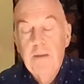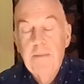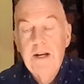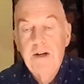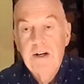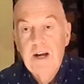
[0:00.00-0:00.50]

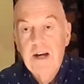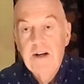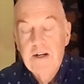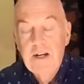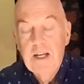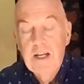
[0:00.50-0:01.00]
Maine tonight
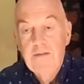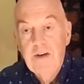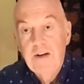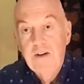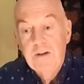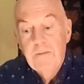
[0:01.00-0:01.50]
in any
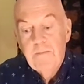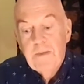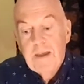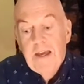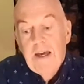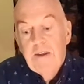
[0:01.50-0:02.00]
event.
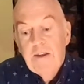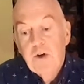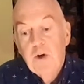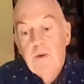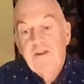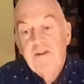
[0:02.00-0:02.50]
The
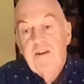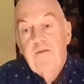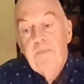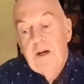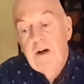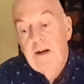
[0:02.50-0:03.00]
tour was to have
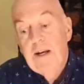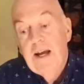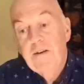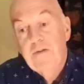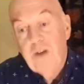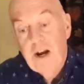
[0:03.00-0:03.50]
begun
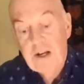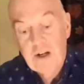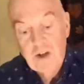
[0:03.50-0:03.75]
last Friday.